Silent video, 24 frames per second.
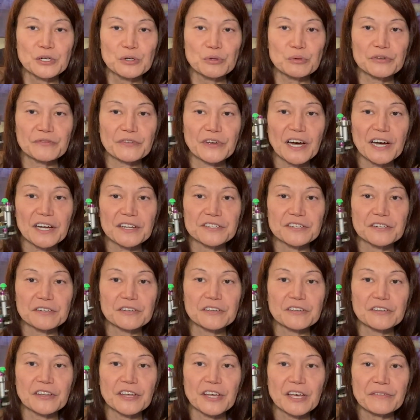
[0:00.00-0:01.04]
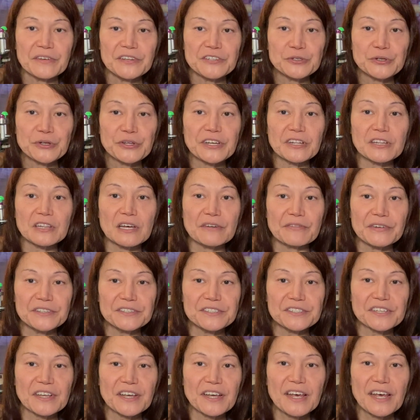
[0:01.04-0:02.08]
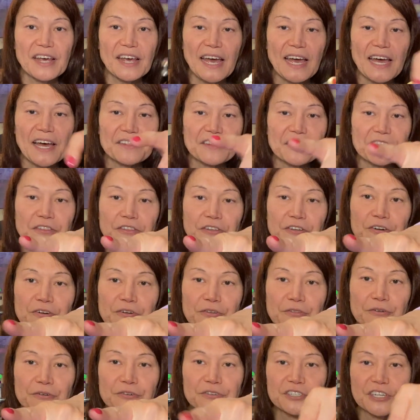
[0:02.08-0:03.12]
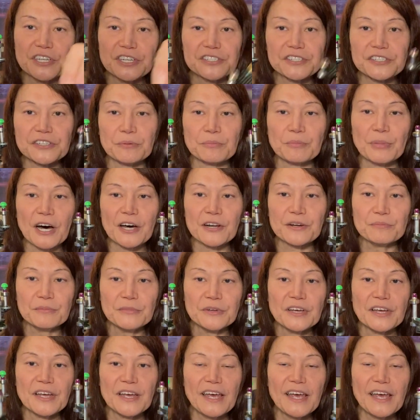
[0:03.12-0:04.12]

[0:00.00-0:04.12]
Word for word: We've got the heavy duty 11s and the thinner 13s on the bottom.